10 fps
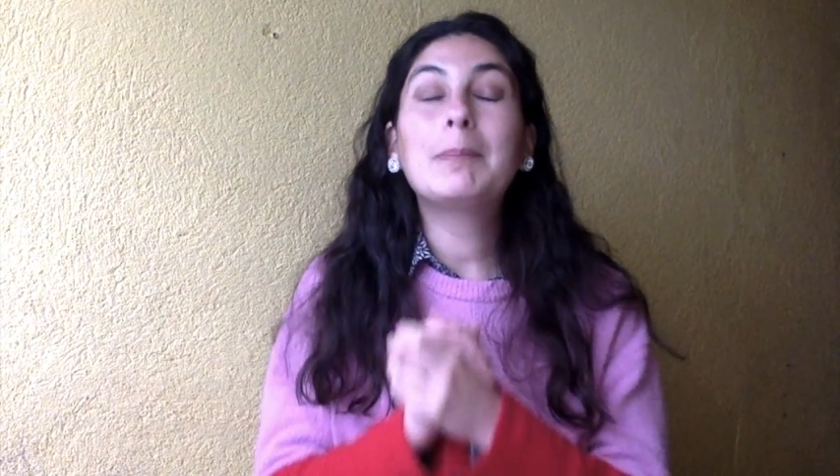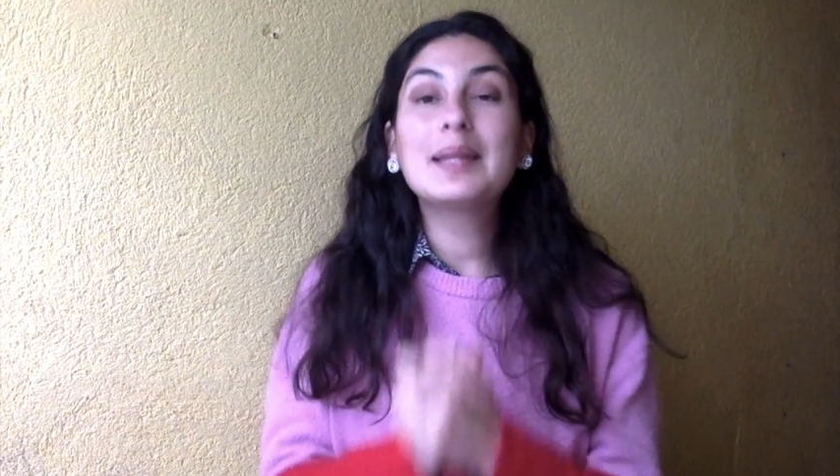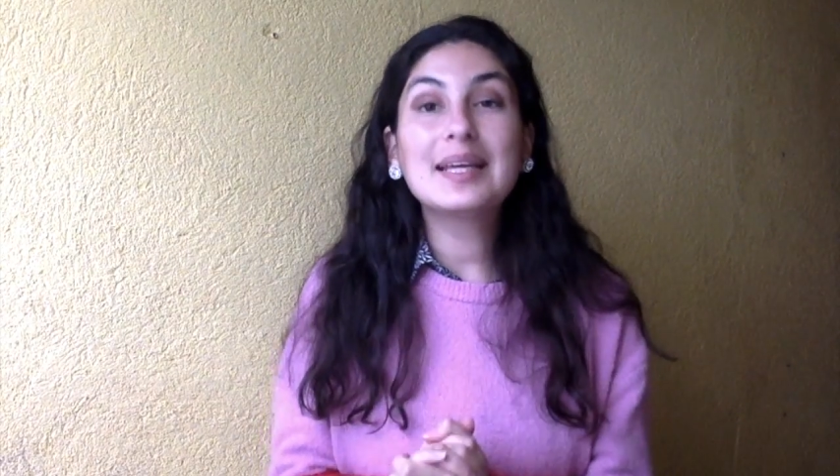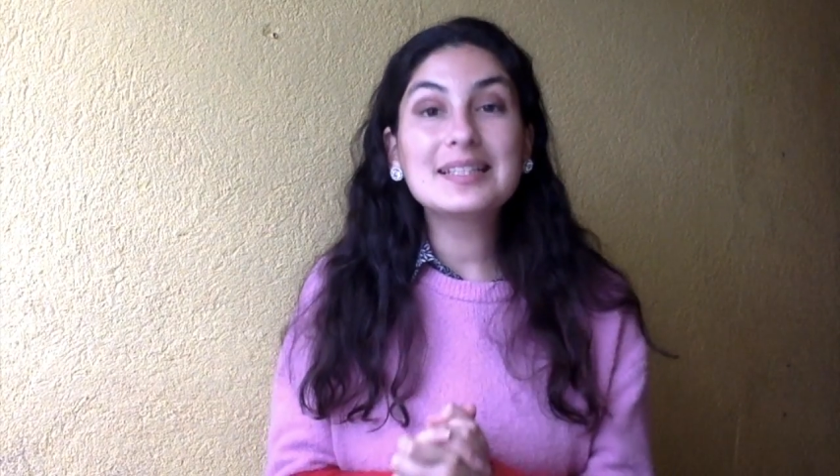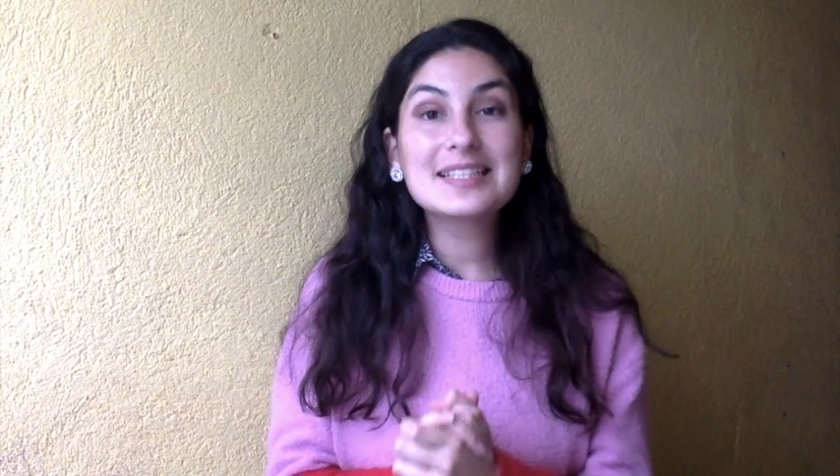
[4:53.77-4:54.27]

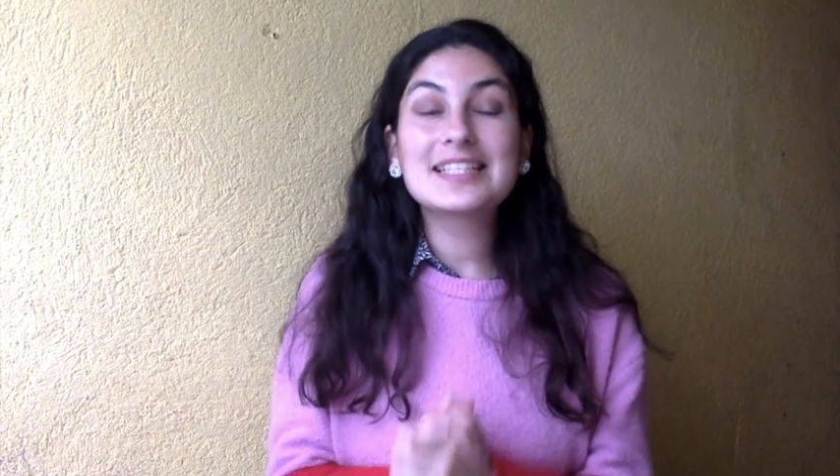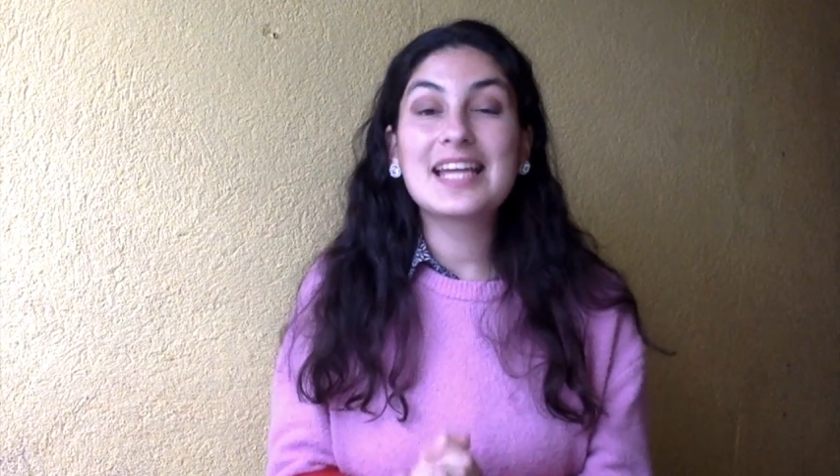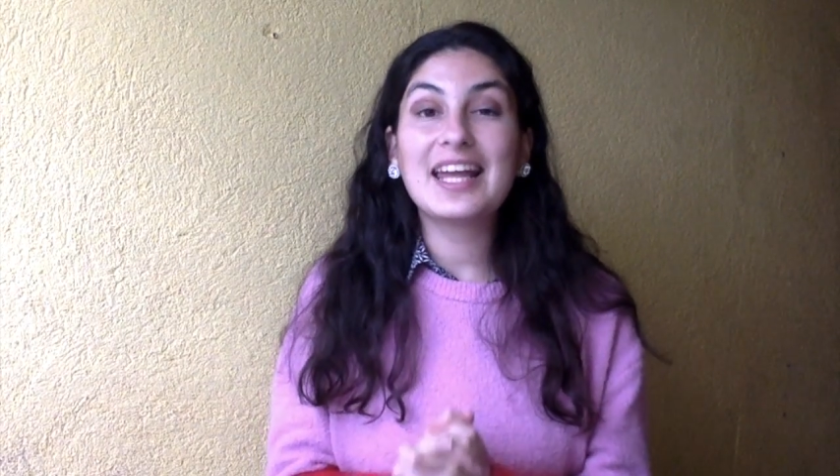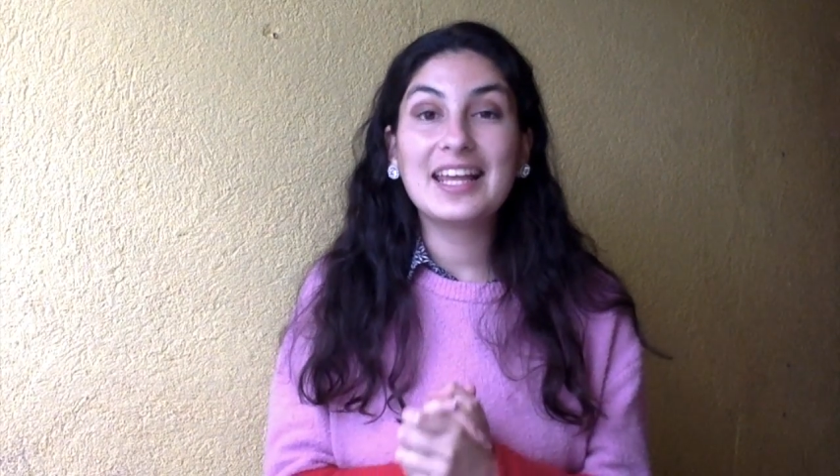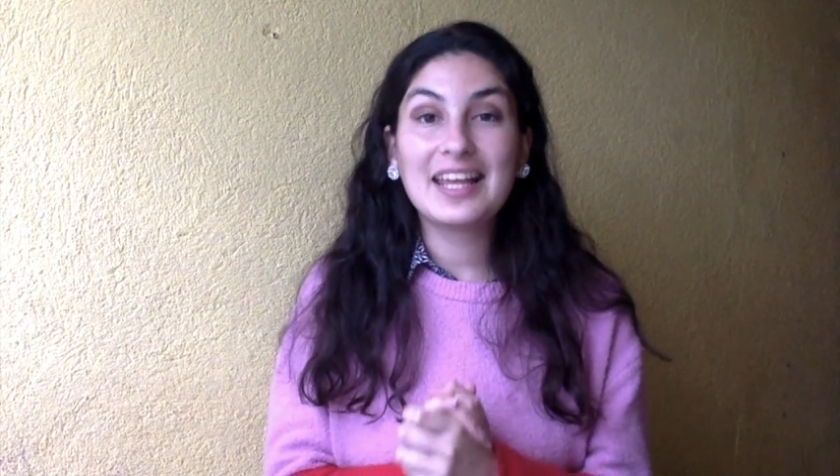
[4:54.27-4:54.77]
Please
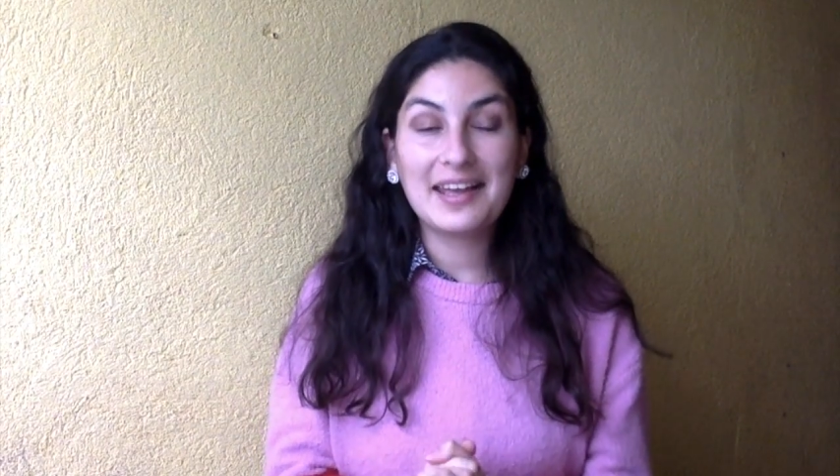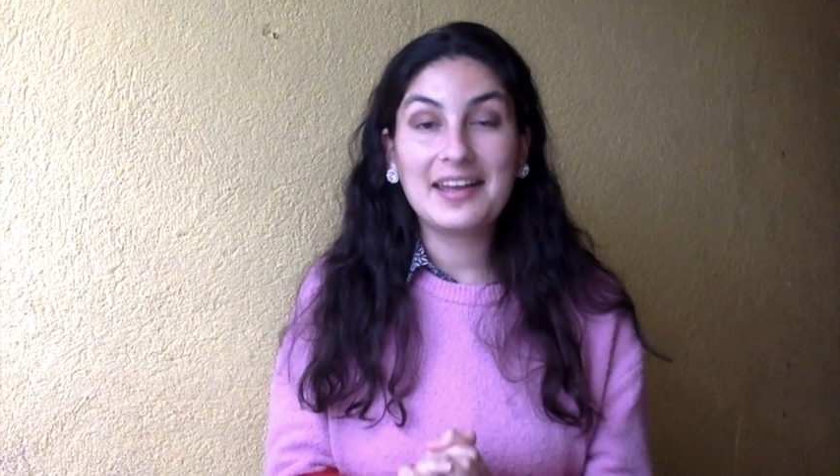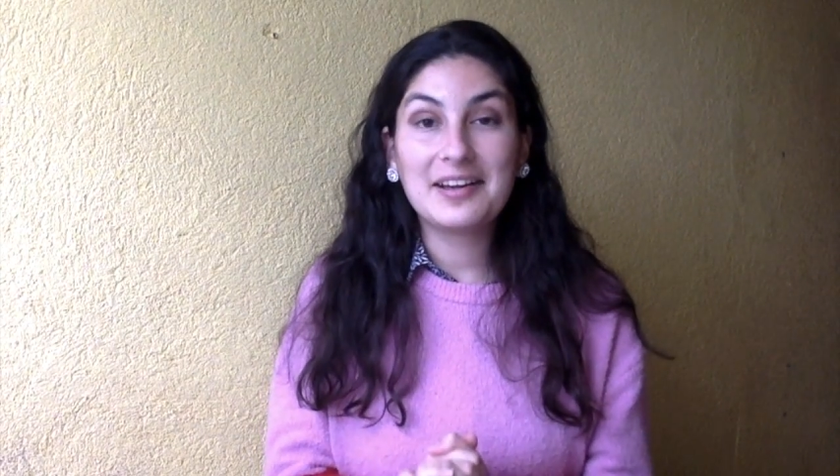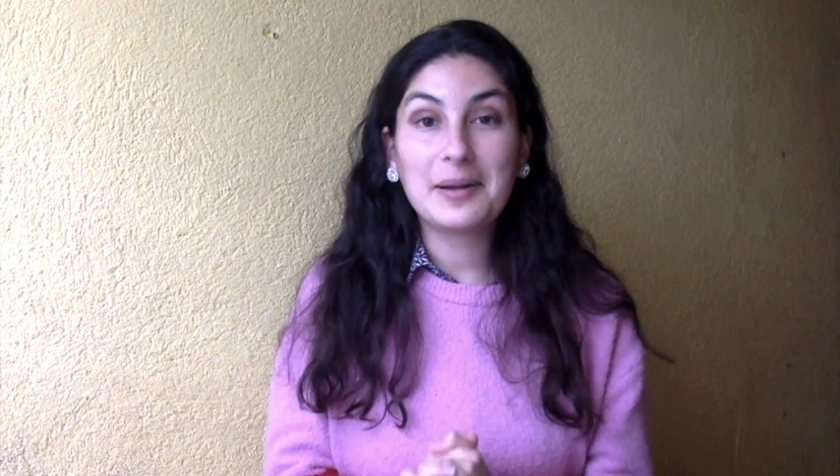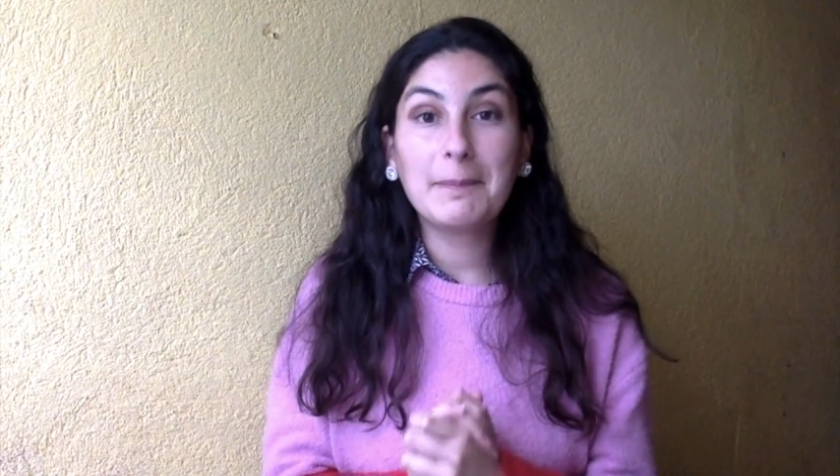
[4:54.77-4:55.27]
take
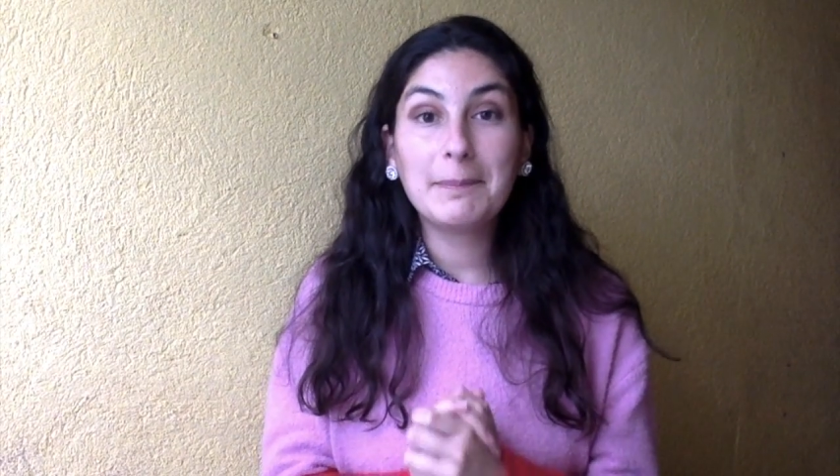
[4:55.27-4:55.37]
care,